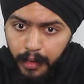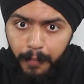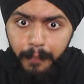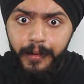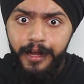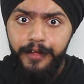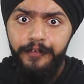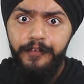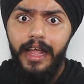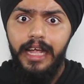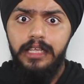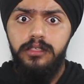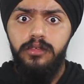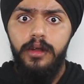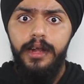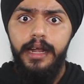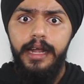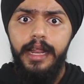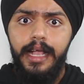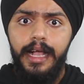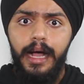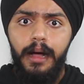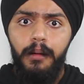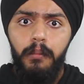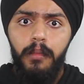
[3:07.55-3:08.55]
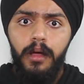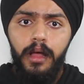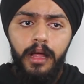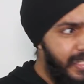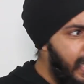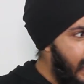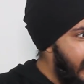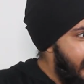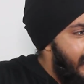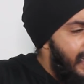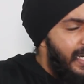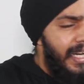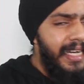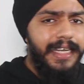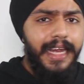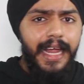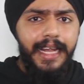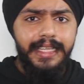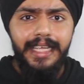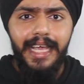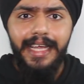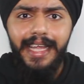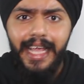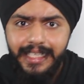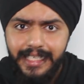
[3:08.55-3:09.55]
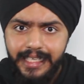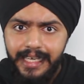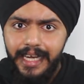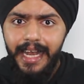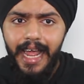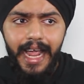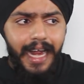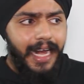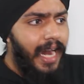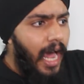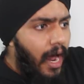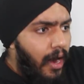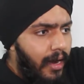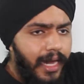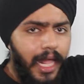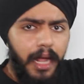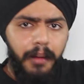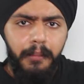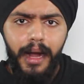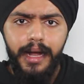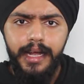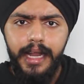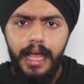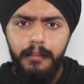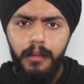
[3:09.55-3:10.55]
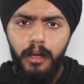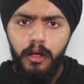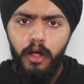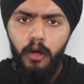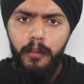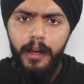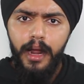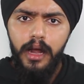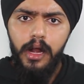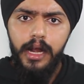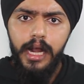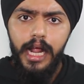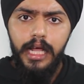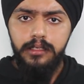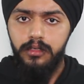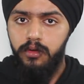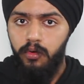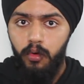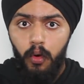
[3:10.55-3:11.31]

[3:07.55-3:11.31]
the prefects already come. Just need 10 seconds, relax lah, I'll take my time and go back to class.